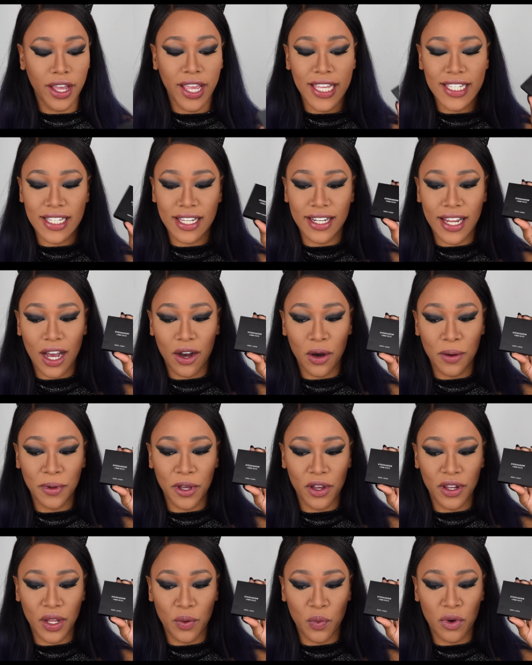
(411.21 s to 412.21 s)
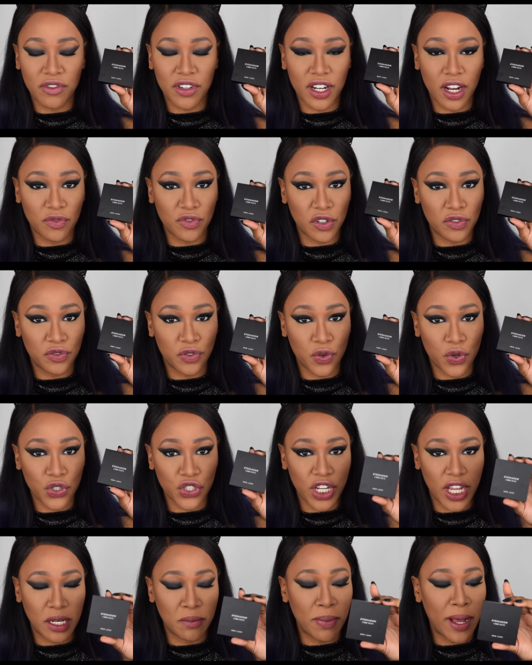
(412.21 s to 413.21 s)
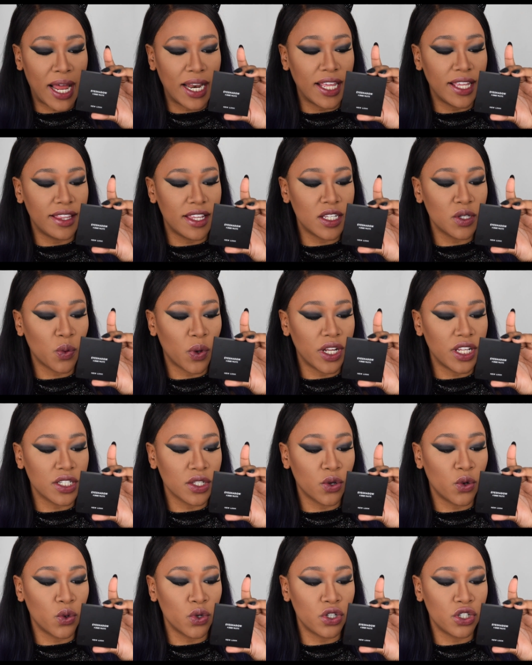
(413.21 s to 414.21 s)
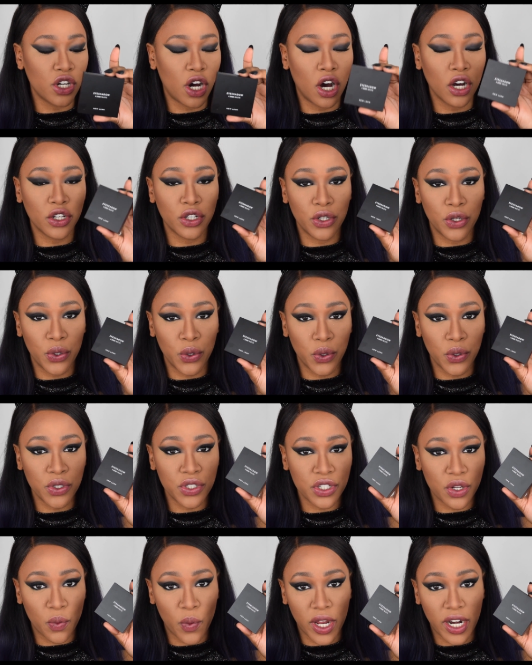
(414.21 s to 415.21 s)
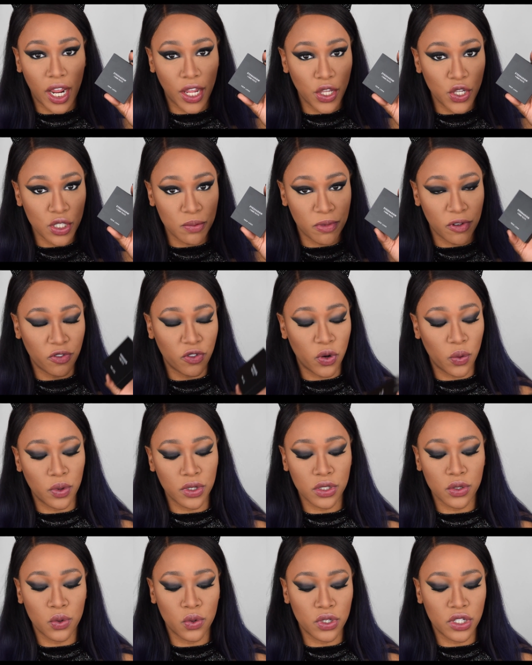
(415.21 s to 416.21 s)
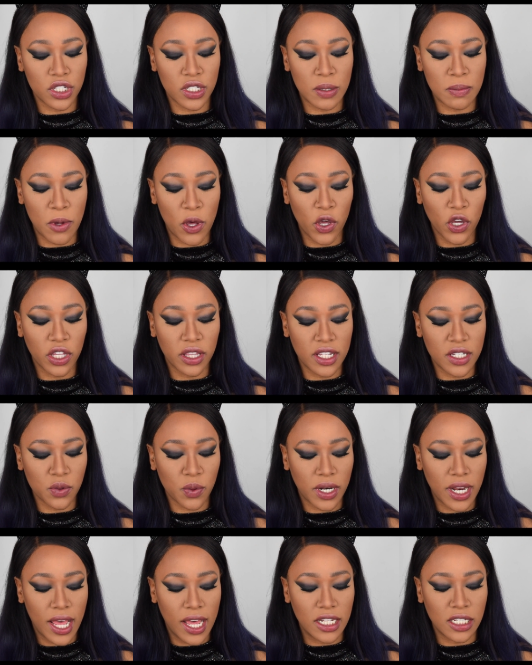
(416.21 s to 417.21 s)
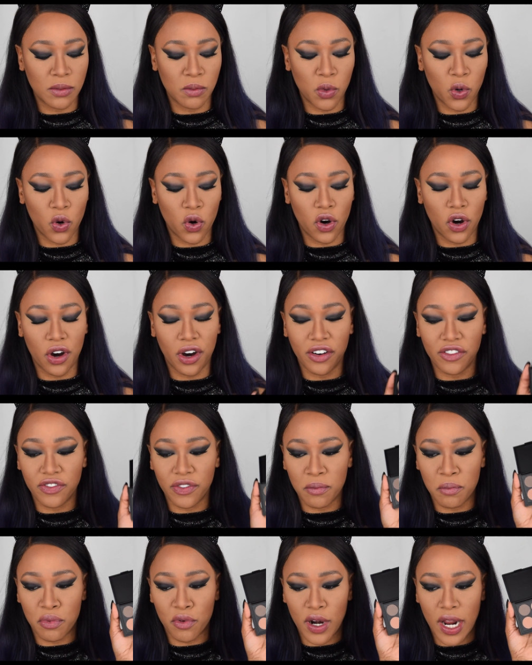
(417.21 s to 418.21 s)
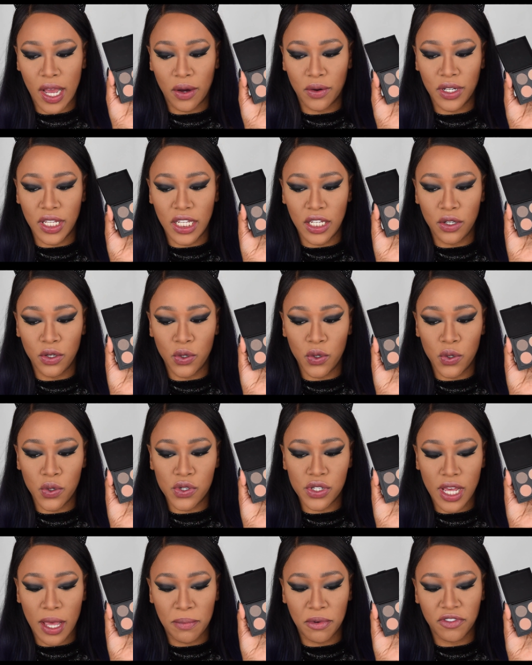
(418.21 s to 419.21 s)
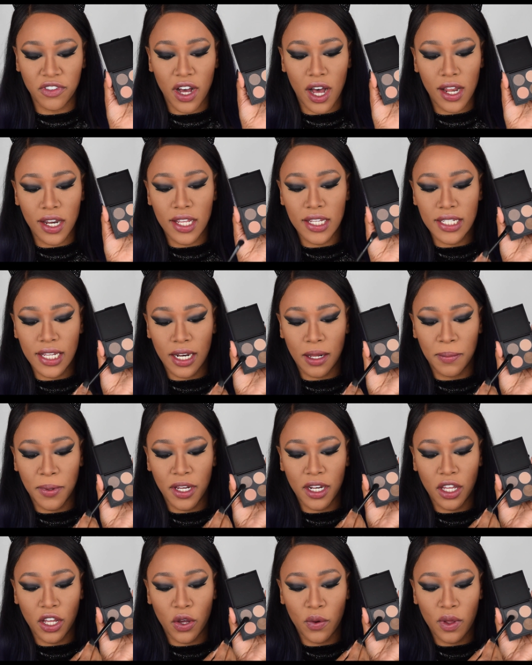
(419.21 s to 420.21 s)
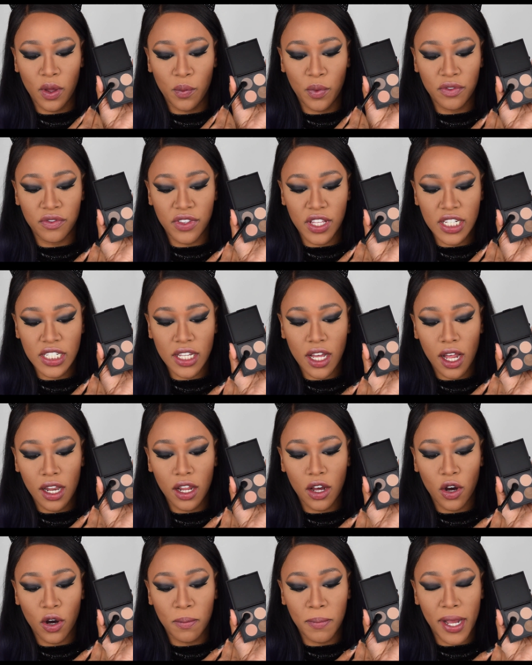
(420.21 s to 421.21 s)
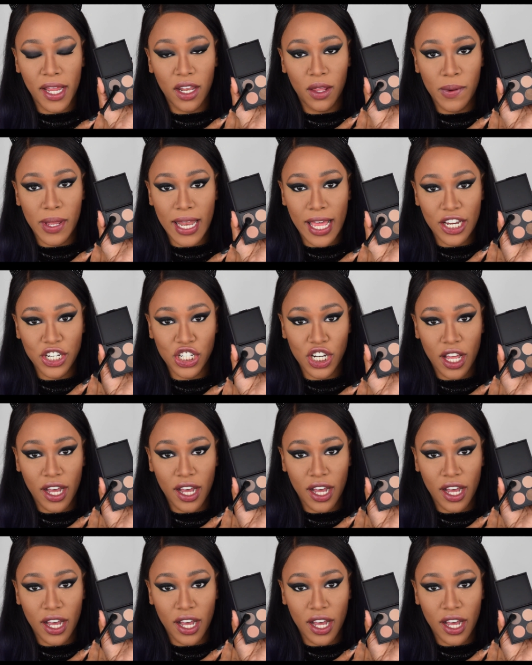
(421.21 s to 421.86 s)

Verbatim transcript: Okay, so now I'm going in with another four shade palette. This one is called Dark Nudes. The one I used before was called Smoke. This one has more of brownie nude type of colors and I'm gonna go in with this color on my lower lash